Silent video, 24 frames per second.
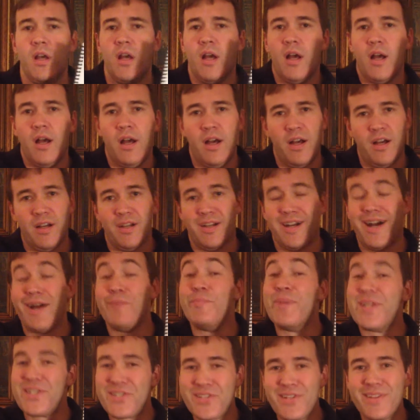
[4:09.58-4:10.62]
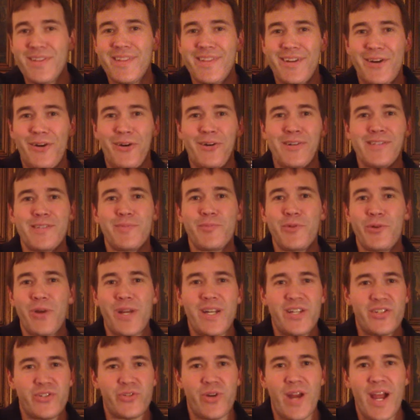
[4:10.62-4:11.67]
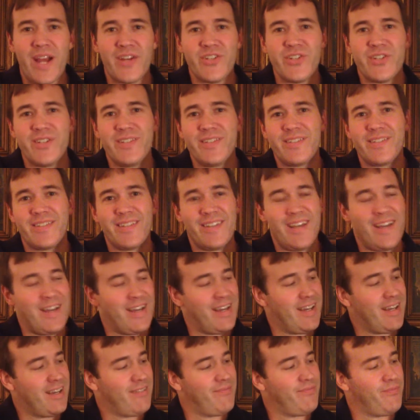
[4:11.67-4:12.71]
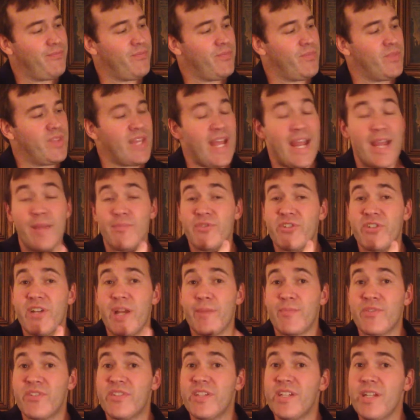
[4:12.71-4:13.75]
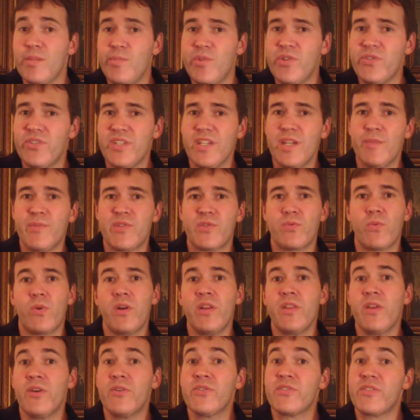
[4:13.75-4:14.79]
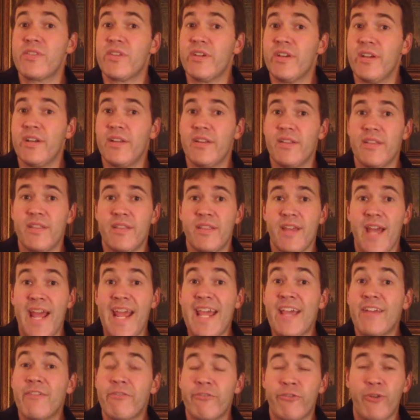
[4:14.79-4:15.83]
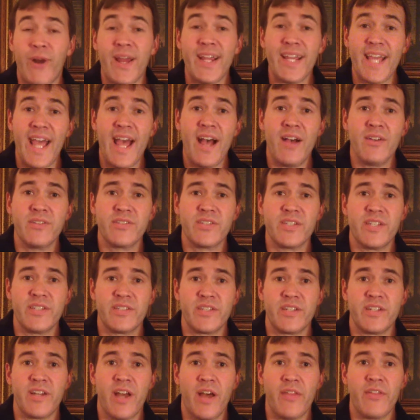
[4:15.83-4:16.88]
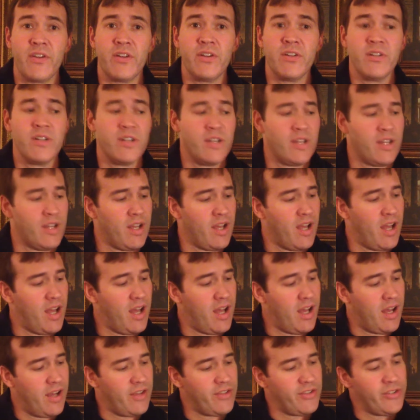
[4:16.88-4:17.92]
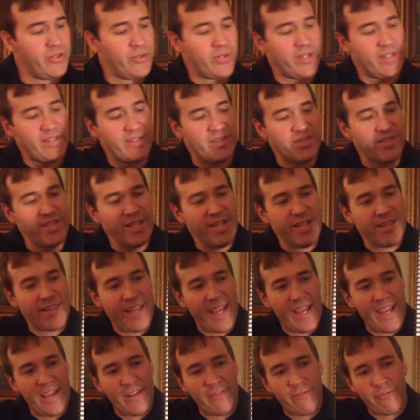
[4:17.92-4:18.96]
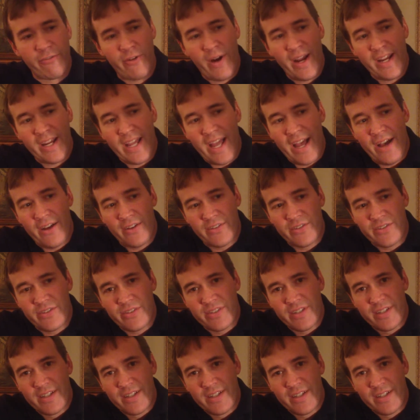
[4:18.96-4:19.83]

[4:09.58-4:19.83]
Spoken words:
I mentioned there are some great attractions. The Amsterdam City Museum is one of those. The Anne Frank House is another. You can see in the Anne Frank House,